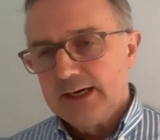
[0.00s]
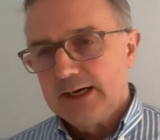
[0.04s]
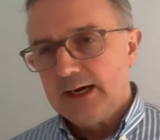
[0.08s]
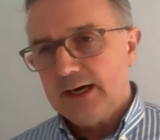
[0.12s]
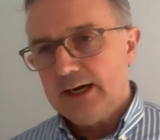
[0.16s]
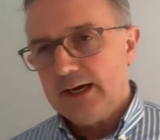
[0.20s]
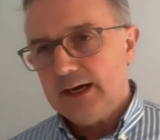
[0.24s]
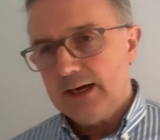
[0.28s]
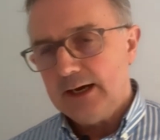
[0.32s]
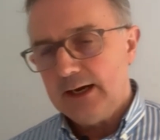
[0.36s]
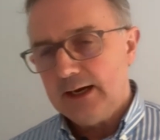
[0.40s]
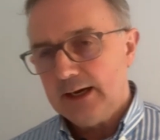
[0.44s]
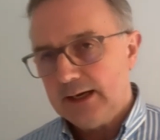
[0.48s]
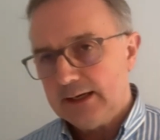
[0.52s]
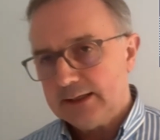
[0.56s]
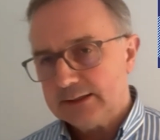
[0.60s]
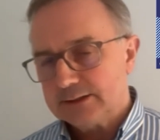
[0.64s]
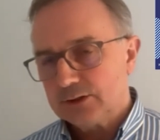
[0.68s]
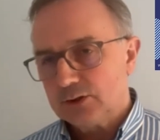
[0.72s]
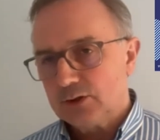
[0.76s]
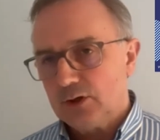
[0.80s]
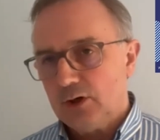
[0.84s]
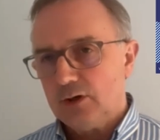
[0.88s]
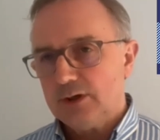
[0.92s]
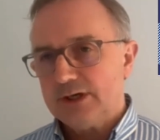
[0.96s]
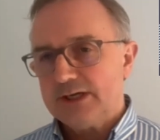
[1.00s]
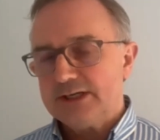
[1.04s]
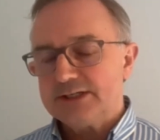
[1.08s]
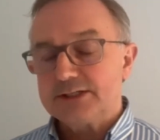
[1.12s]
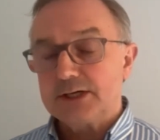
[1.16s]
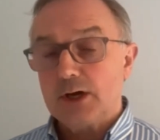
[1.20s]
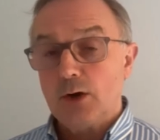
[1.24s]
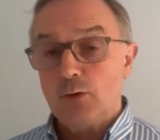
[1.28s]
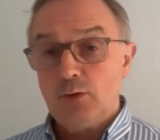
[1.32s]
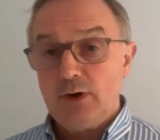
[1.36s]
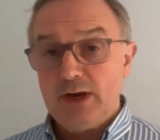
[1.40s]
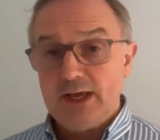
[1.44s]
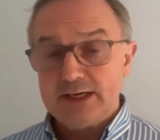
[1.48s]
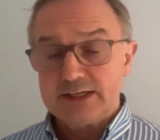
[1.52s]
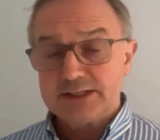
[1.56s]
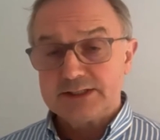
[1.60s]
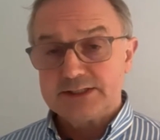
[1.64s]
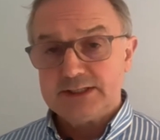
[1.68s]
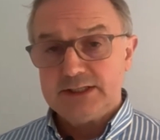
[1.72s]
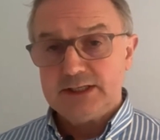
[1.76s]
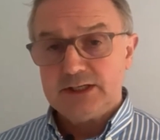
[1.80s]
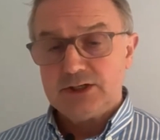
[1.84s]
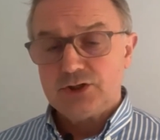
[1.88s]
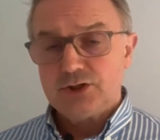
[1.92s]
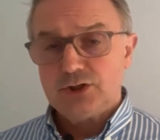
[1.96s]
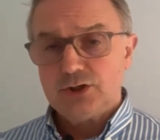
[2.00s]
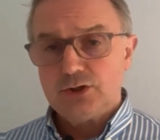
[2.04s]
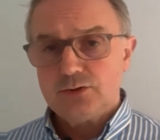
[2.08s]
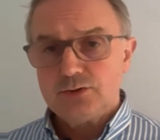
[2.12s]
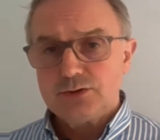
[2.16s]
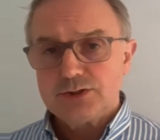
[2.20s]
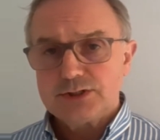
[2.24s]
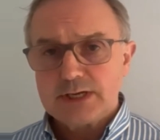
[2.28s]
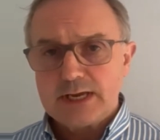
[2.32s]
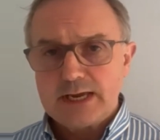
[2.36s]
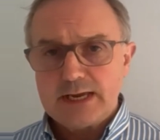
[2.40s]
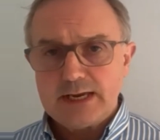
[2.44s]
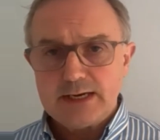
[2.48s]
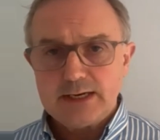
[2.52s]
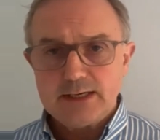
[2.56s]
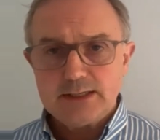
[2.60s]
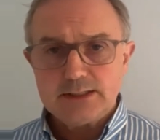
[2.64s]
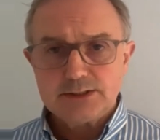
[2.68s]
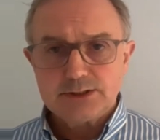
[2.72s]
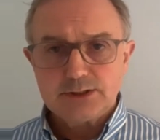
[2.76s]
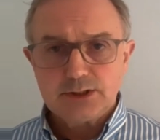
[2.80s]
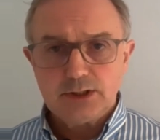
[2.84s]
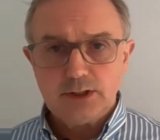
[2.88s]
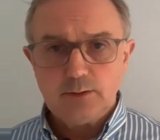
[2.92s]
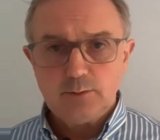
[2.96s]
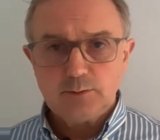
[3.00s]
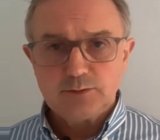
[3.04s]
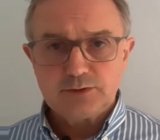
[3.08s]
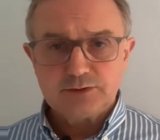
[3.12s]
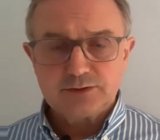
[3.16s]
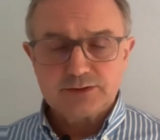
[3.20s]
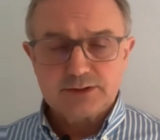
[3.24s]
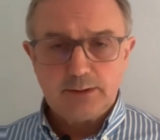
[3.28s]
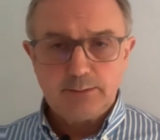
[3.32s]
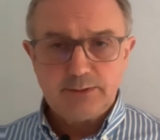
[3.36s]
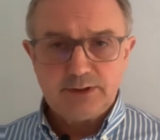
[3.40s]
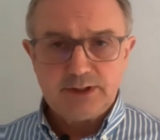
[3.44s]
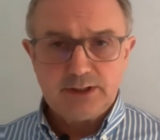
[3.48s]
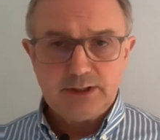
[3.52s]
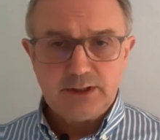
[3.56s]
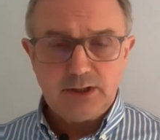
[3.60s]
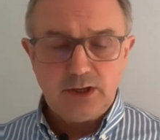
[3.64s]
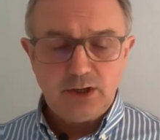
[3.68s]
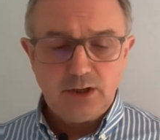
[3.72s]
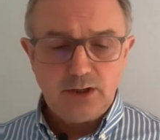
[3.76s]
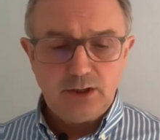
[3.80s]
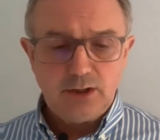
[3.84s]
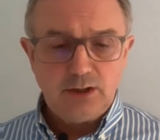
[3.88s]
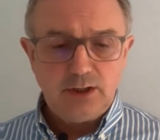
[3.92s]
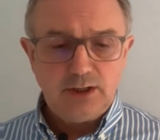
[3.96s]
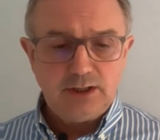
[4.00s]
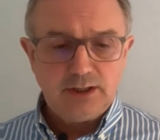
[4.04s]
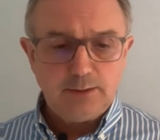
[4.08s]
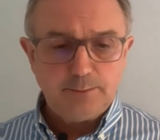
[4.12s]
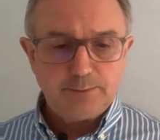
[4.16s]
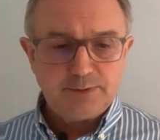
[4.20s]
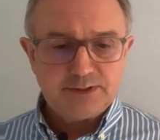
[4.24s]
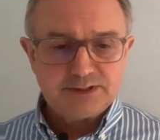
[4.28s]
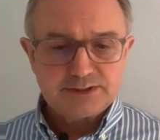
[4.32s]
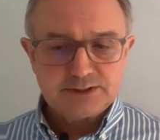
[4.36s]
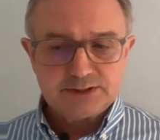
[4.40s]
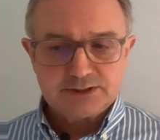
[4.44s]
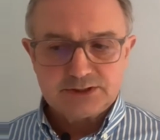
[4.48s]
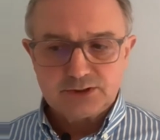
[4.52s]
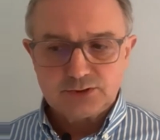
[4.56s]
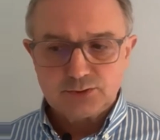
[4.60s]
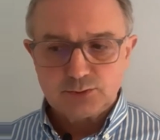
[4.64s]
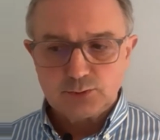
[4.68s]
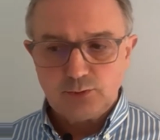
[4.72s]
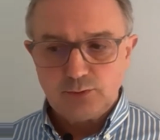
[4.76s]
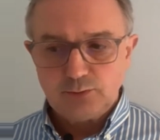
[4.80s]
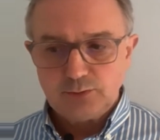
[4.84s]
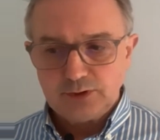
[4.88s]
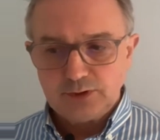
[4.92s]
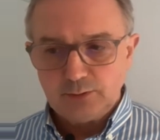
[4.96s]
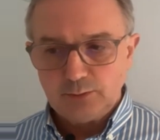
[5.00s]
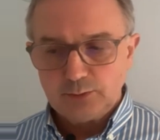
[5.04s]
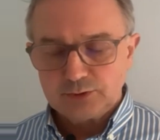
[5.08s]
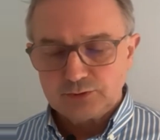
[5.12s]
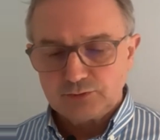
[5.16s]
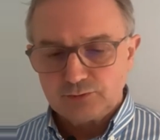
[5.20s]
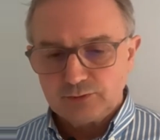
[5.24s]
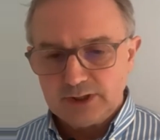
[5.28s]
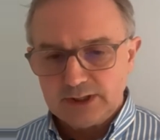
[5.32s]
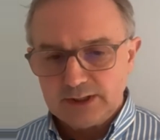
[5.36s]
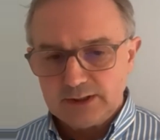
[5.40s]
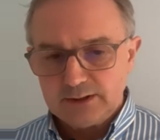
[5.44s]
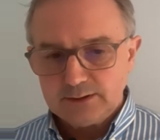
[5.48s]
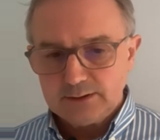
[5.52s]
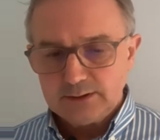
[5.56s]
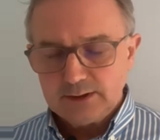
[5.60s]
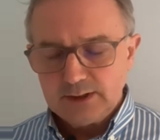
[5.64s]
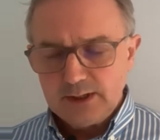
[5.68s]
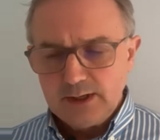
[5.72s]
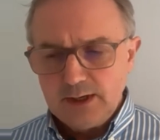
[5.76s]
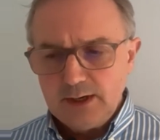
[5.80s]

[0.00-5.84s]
got its own legacy issues in terms of some of the earlier businesses that was written.